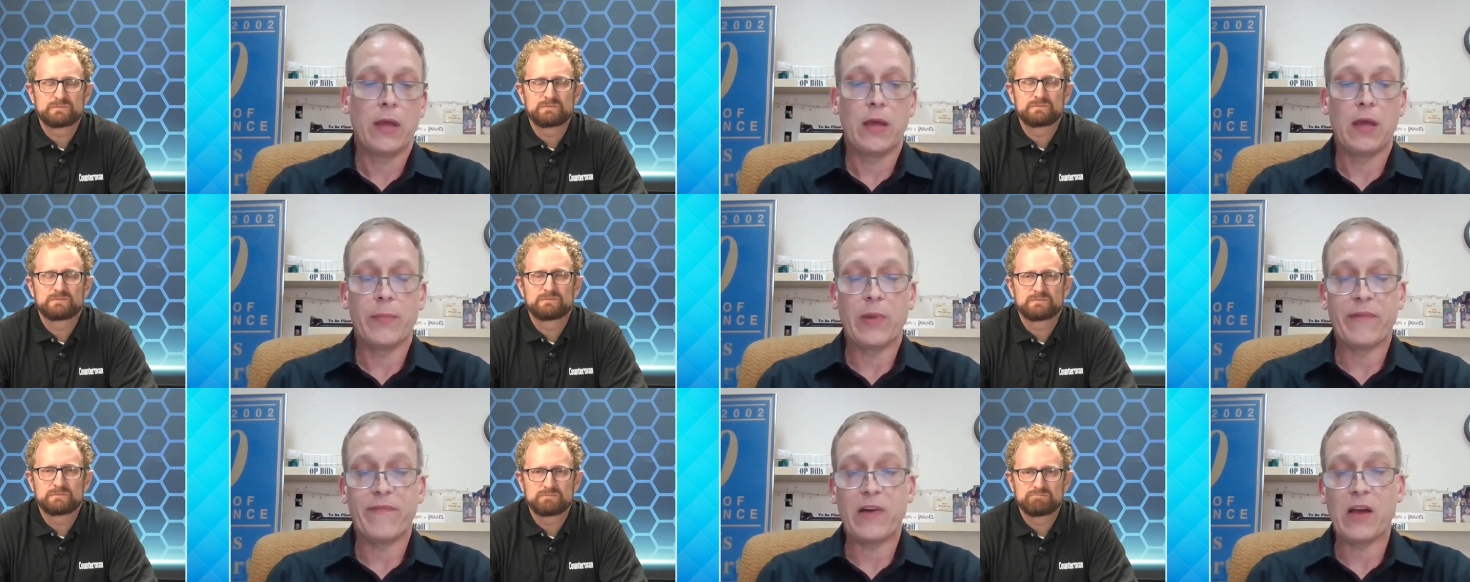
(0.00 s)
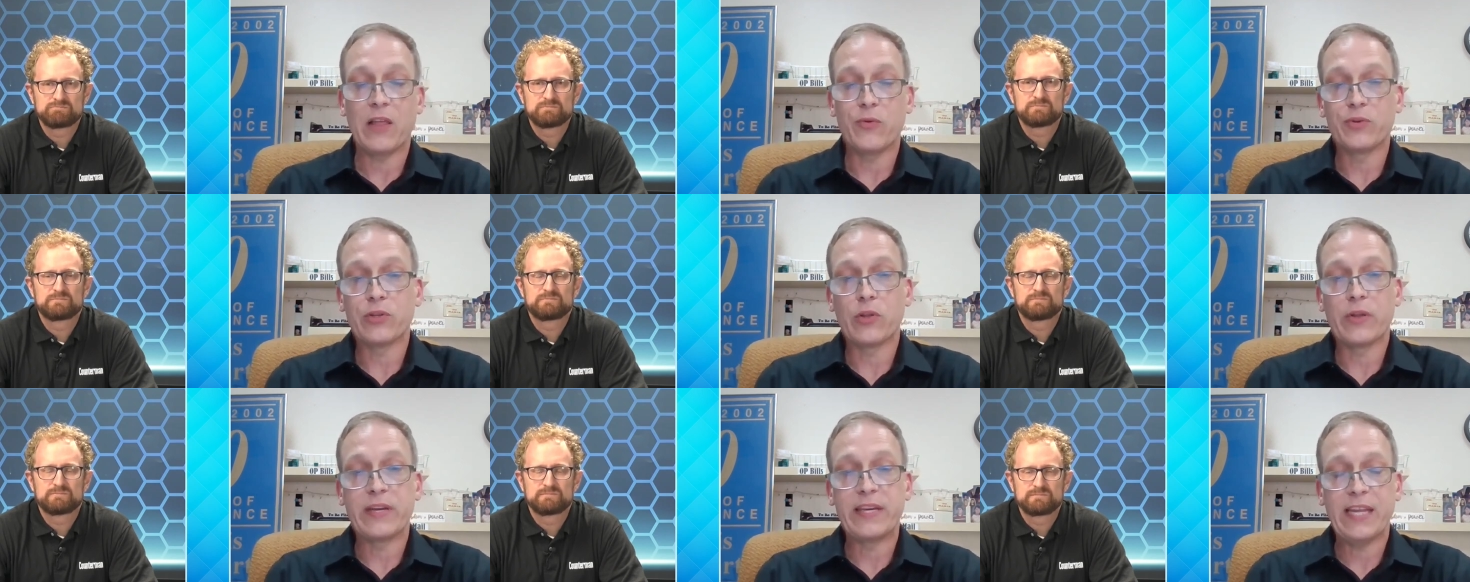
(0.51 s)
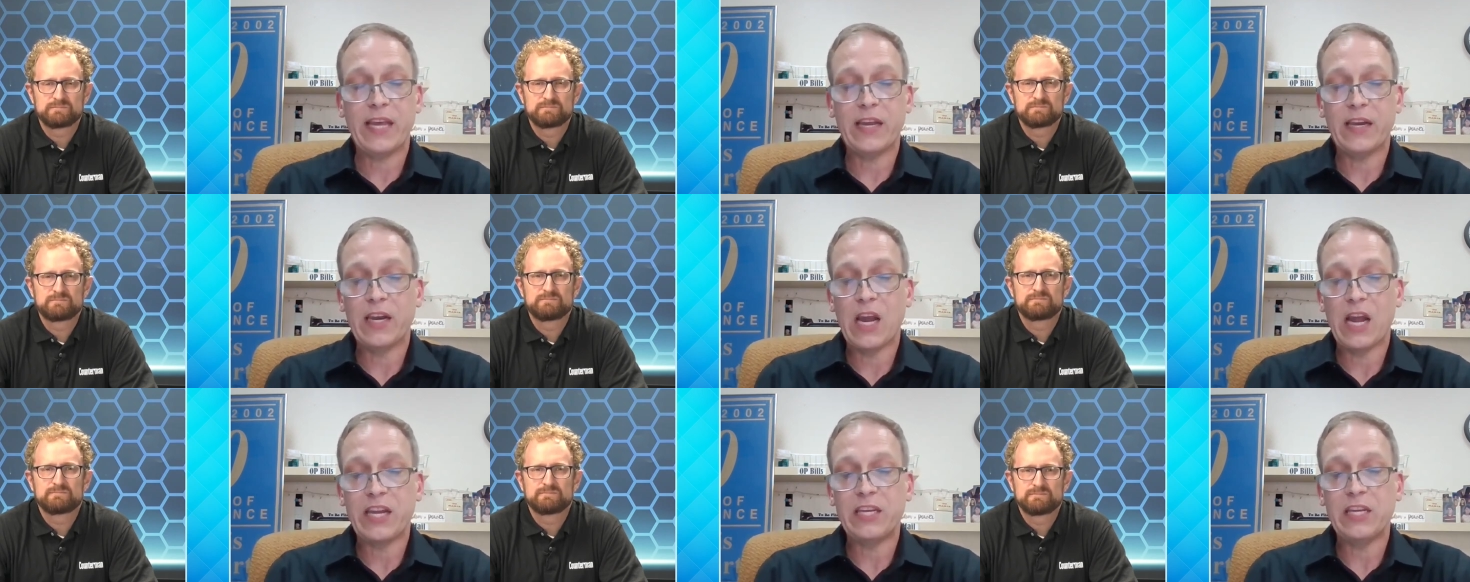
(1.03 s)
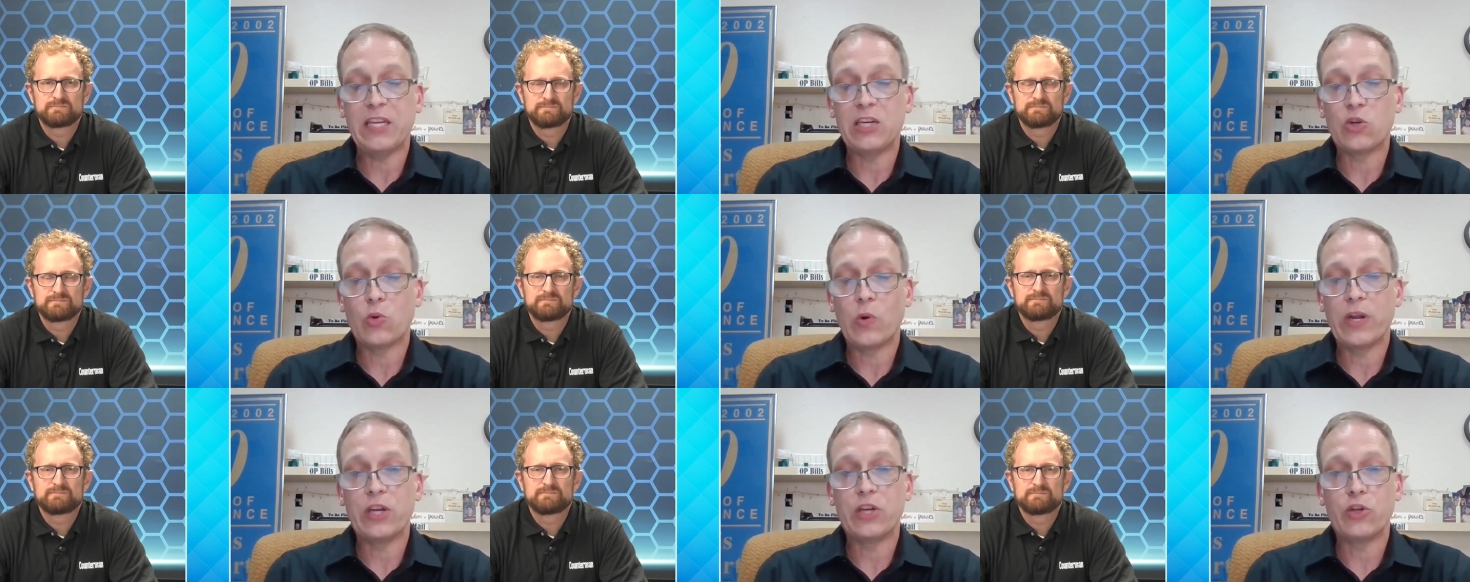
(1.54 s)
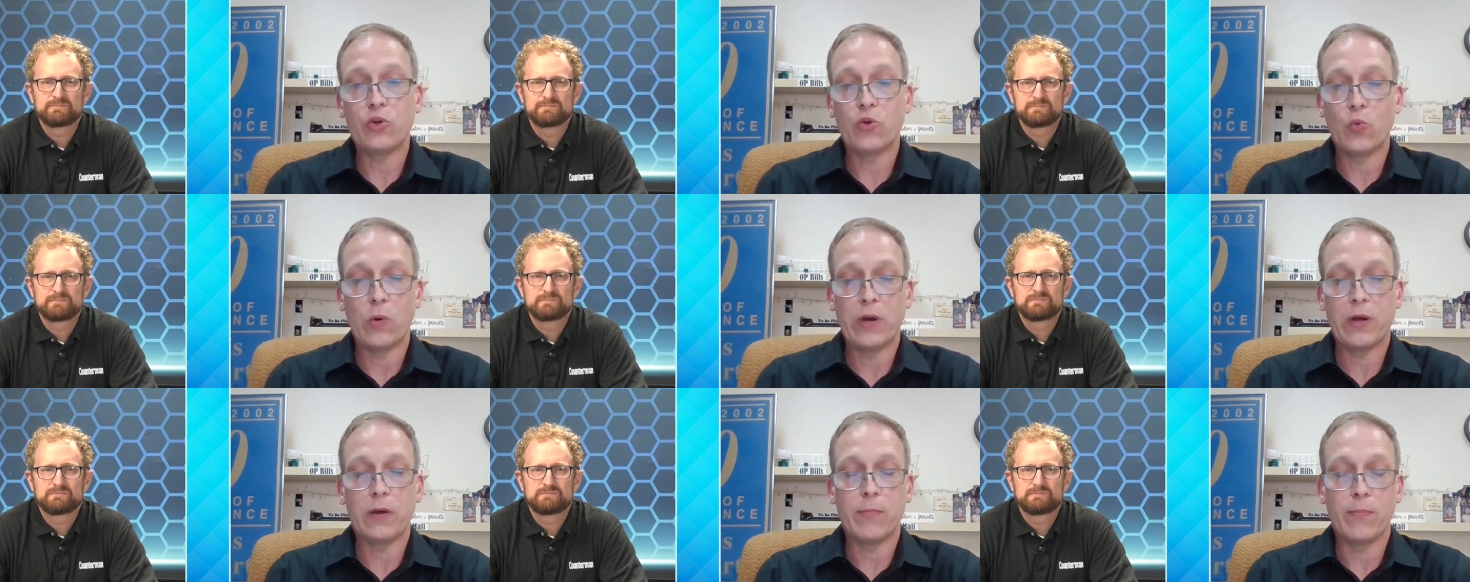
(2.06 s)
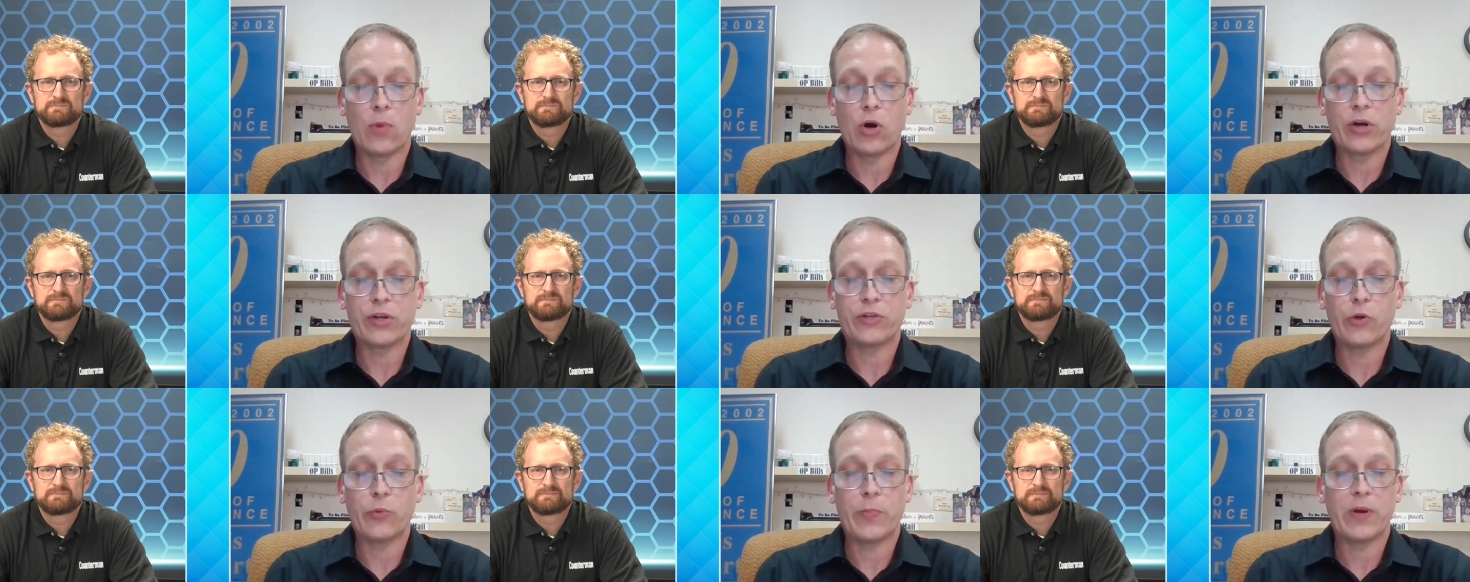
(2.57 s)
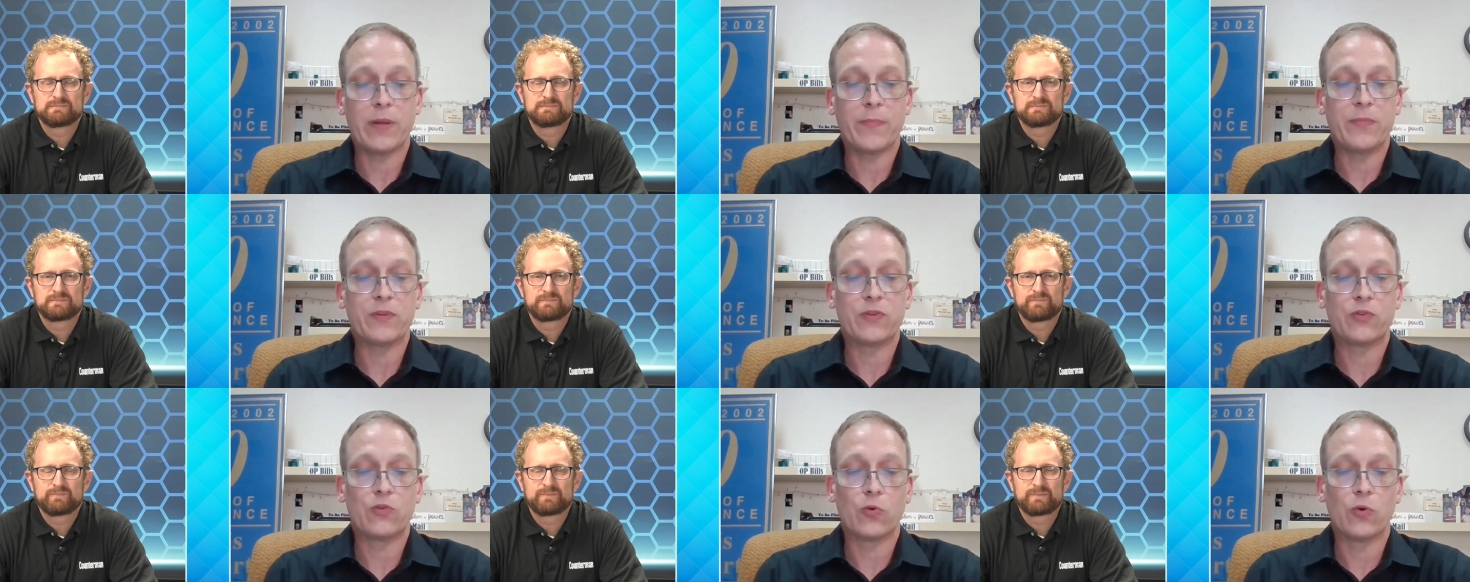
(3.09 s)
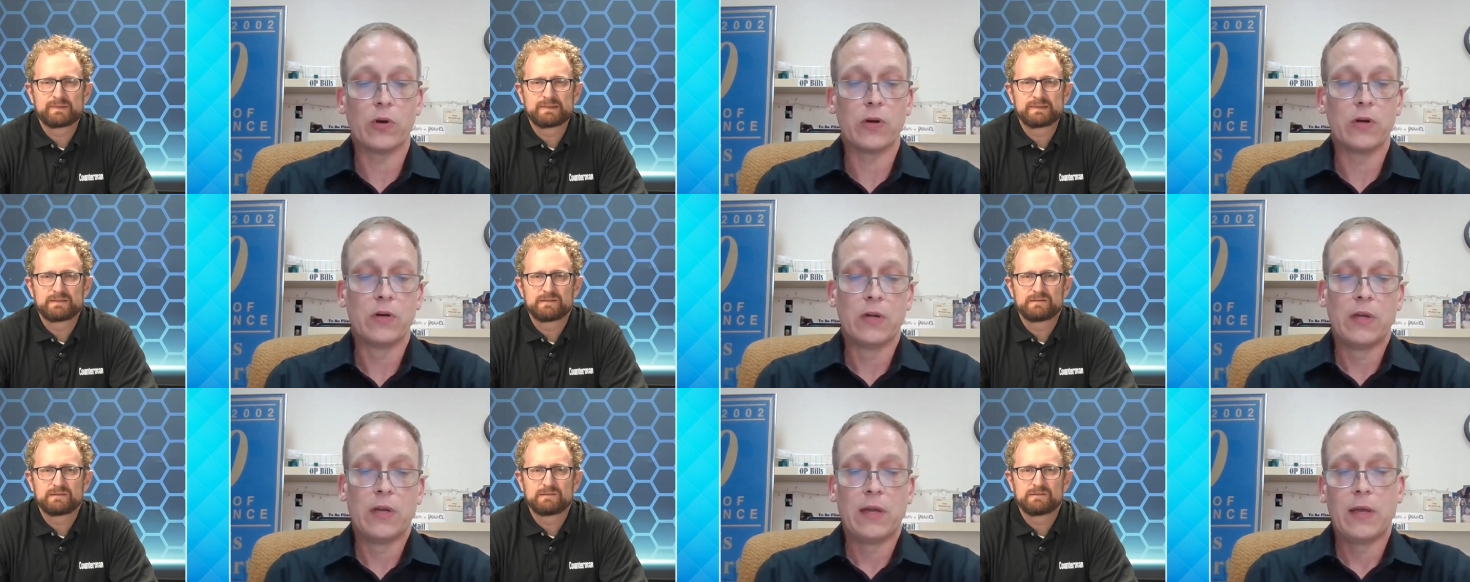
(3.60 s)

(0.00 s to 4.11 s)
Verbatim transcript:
Speaker 1: And my father was only ten in nineteen twenty-two when Morris opened up the store.